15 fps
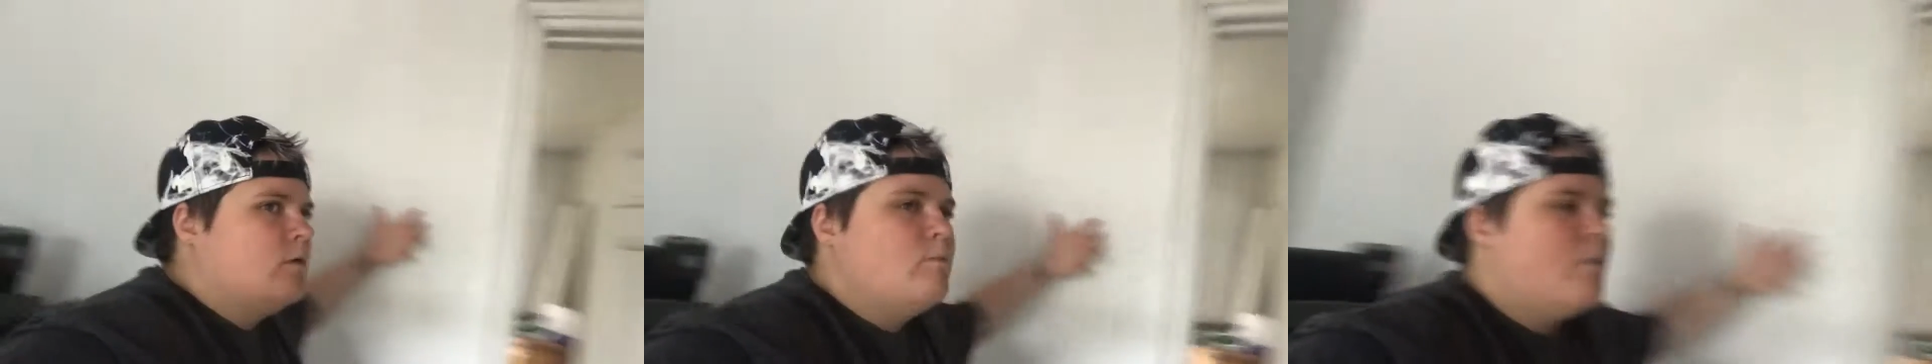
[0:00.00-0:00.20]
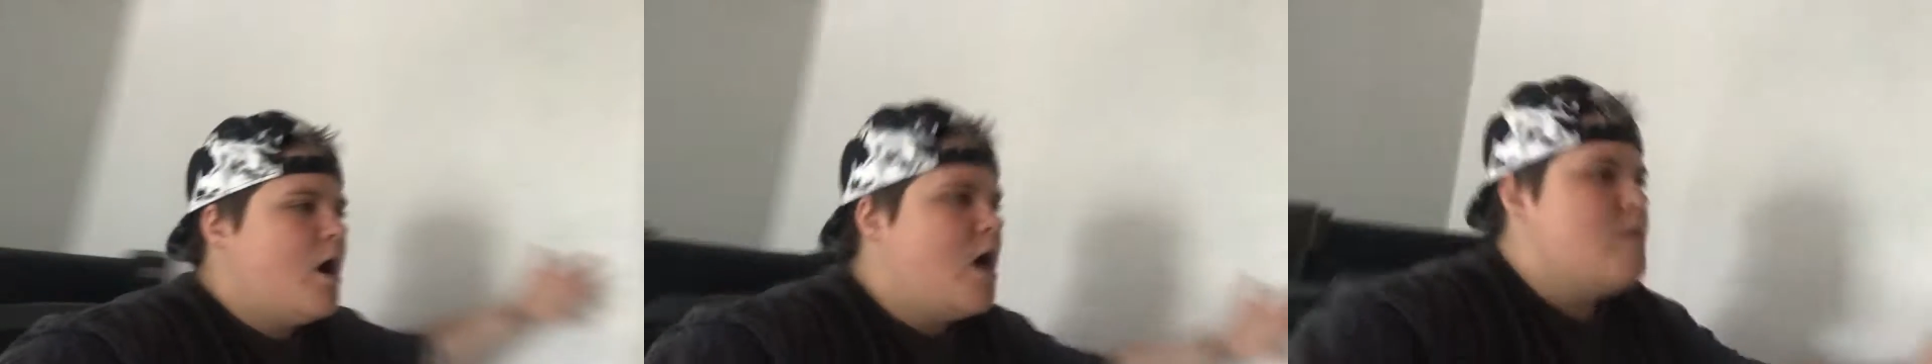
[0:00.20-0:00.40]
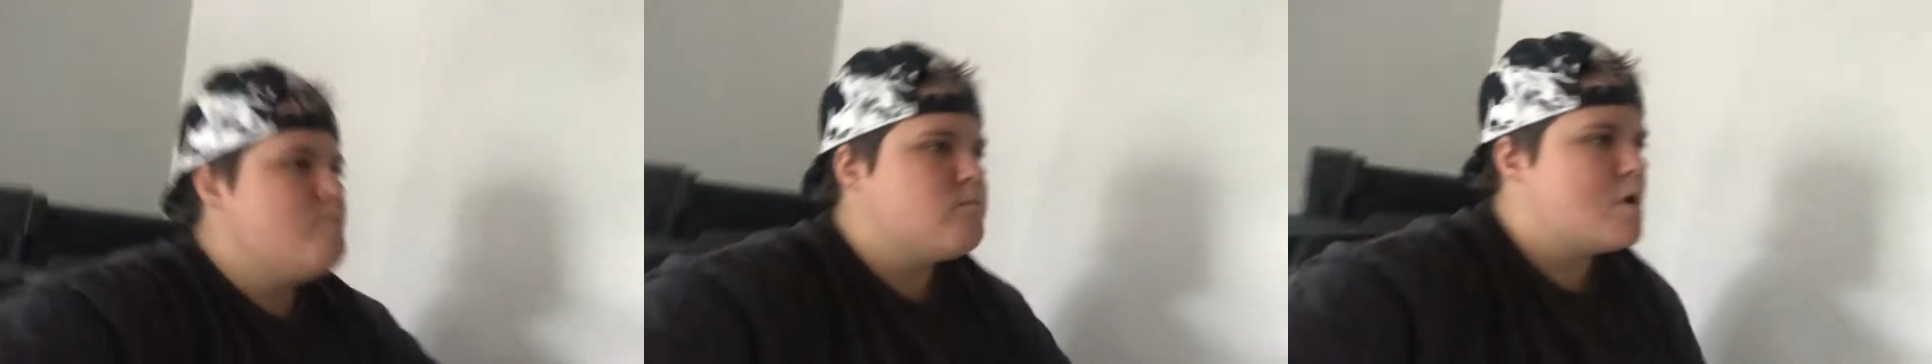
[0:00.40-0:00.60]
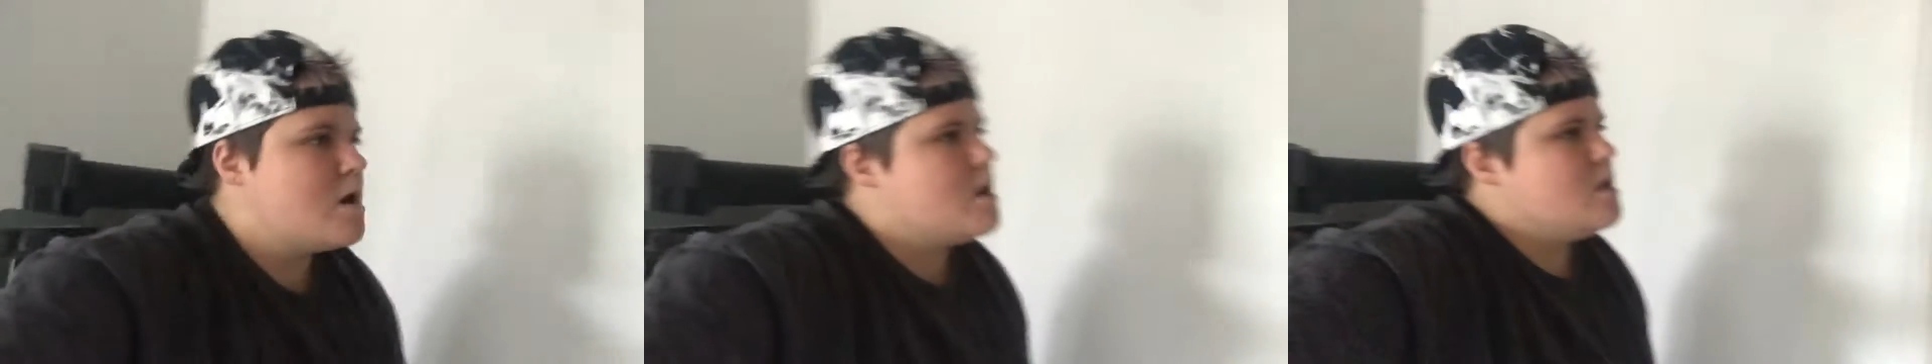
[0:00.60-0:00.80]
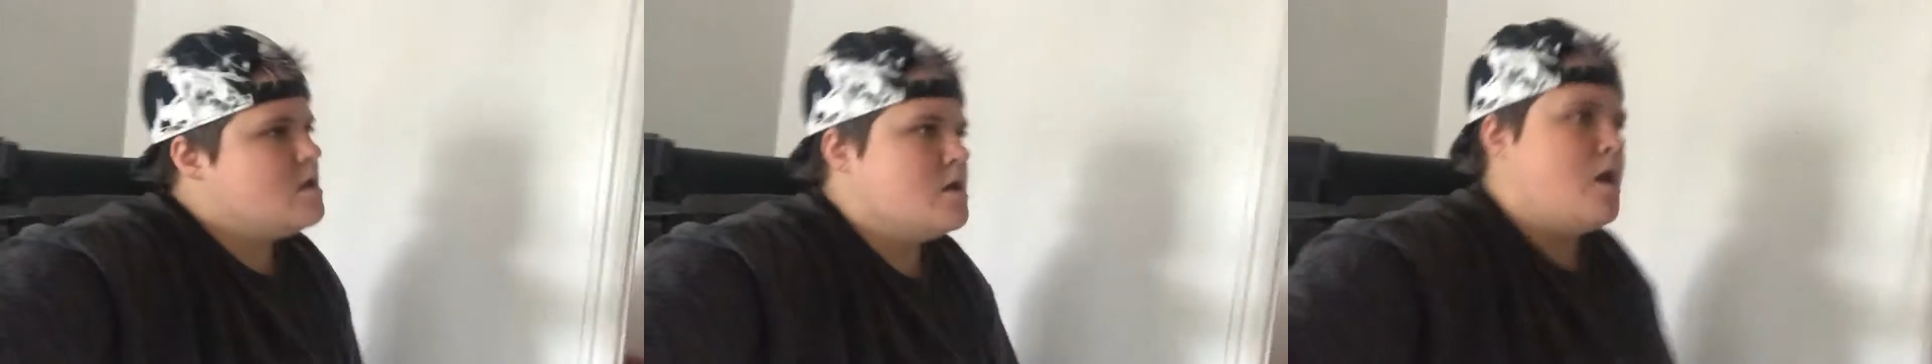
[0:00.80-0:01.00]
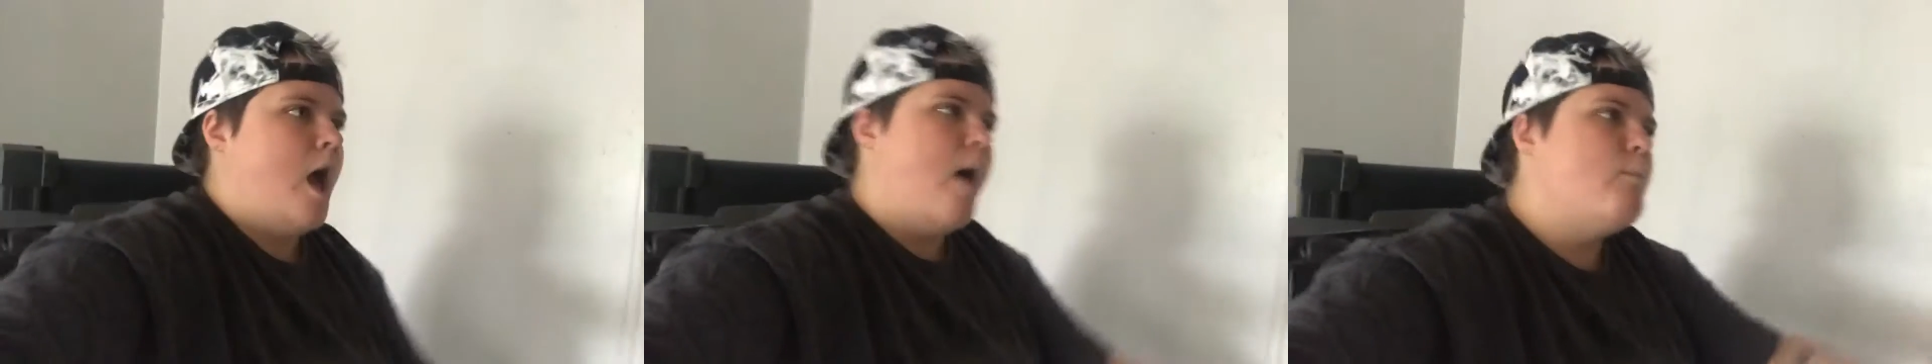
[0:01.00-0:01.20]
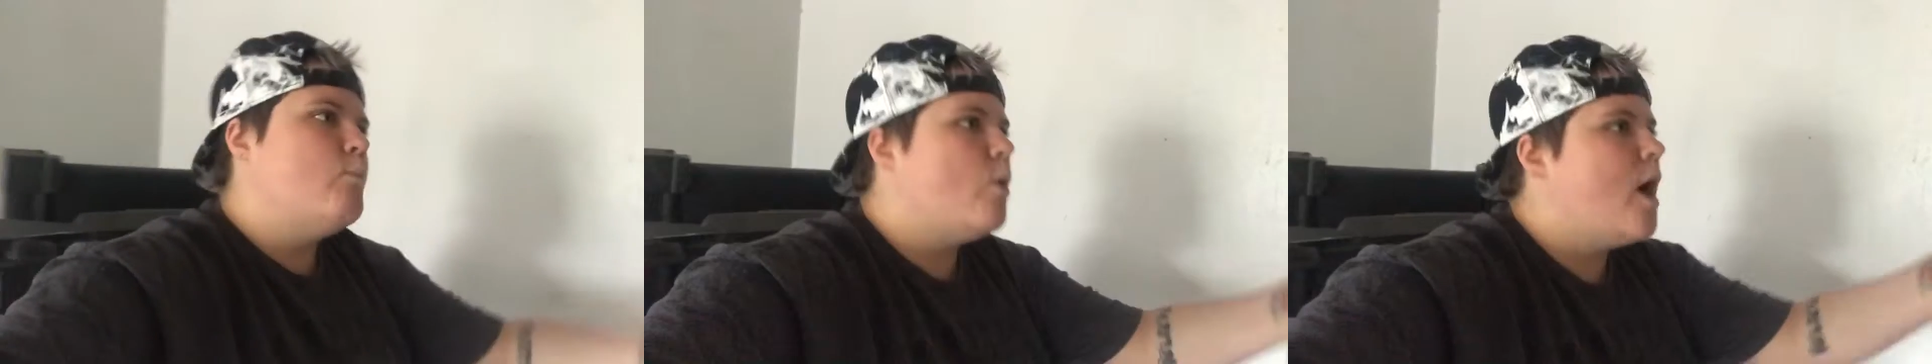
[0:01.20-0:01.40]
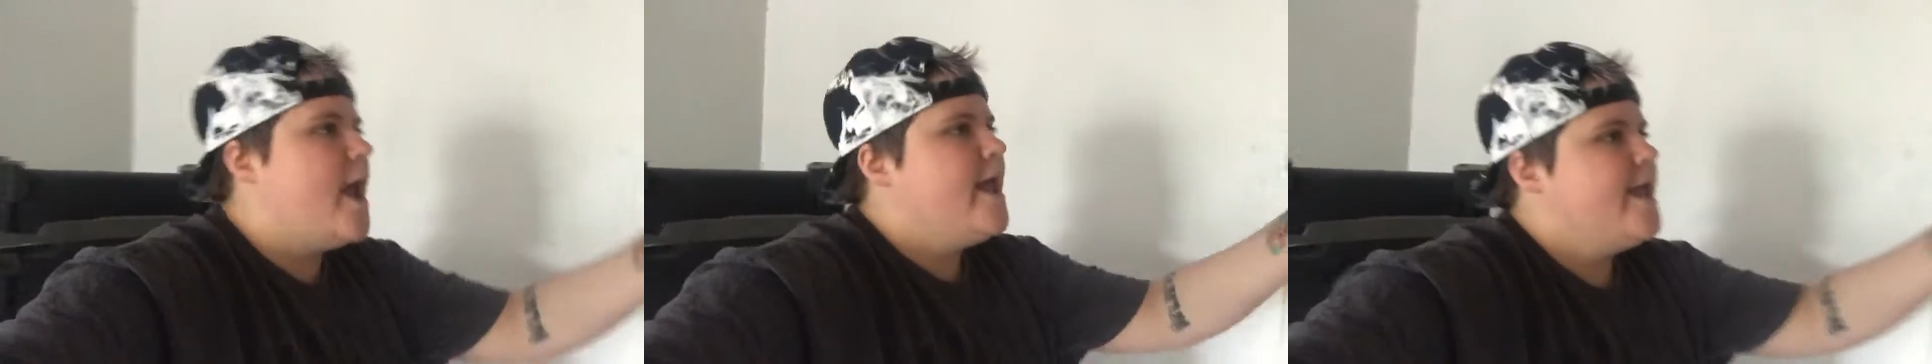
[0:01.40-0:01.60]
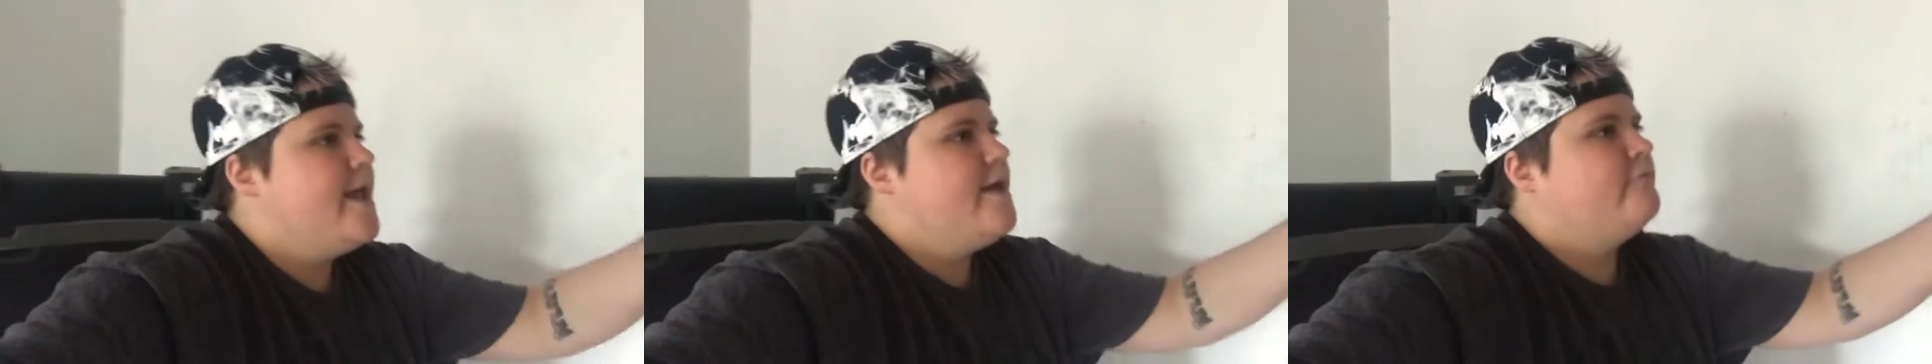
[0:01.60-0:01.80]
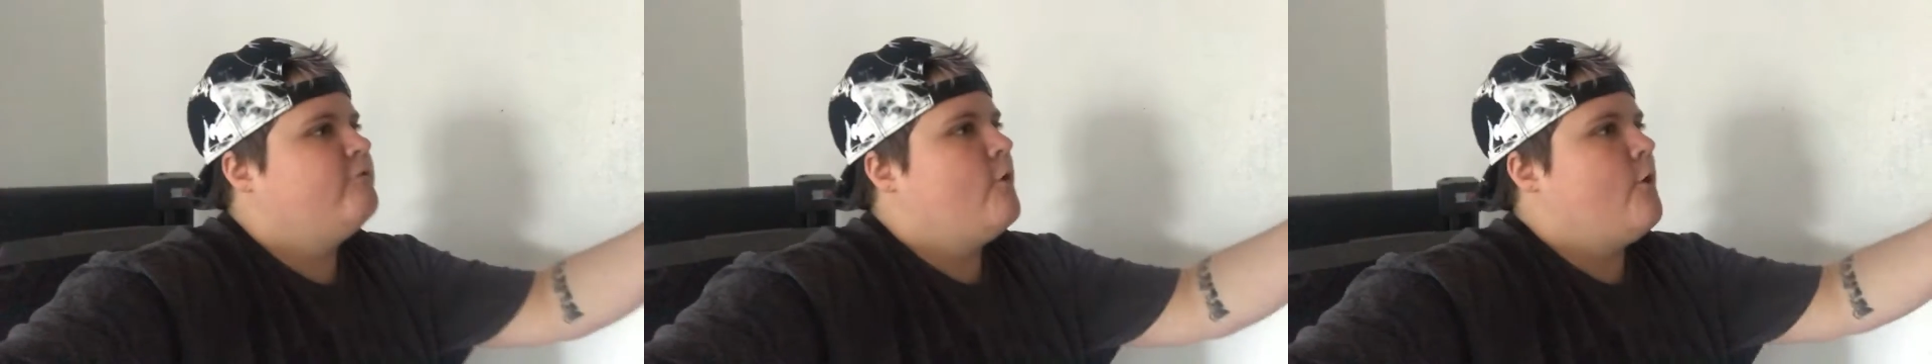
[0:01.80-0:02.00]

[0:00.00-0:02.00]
Come on, bruh. I'm waiting